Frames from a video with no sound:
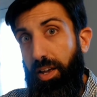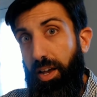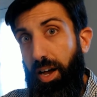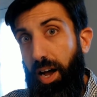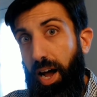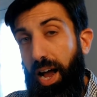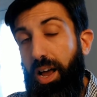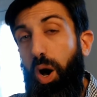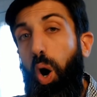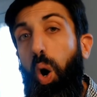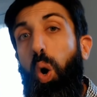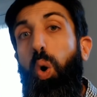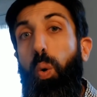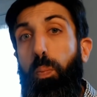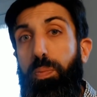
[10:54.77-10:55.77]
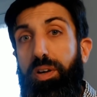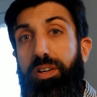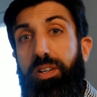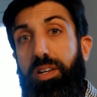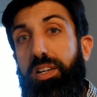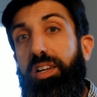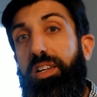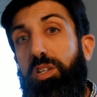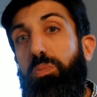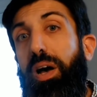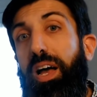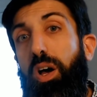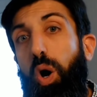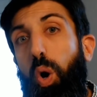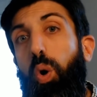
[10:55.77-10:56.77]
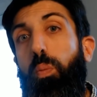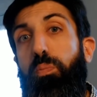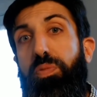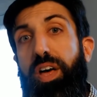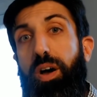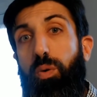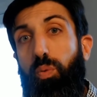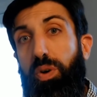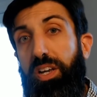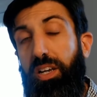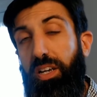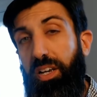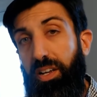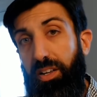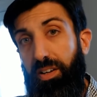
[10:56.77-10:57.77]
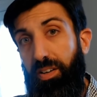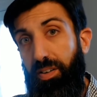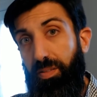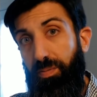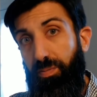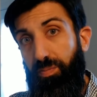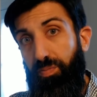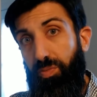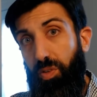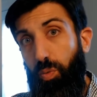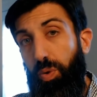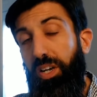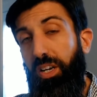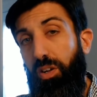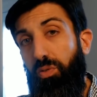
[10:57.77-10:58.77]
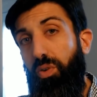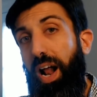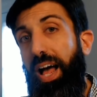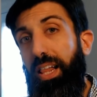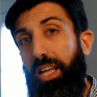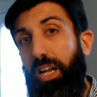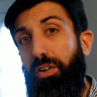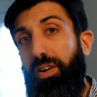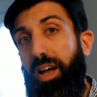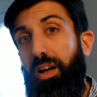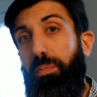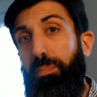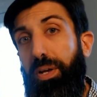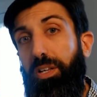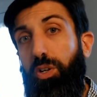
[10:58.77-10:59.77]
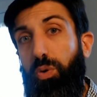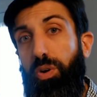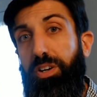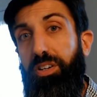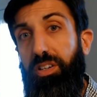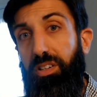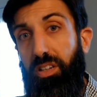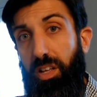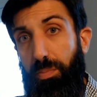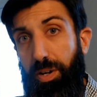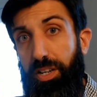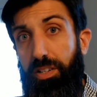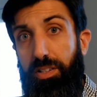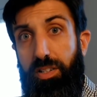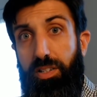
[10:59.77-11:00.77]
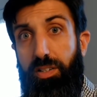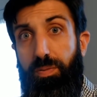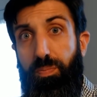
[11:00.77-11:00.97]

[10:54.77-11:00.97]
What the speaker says: I hope, it is my hope, that we can rally around Bitcoin Unlimited's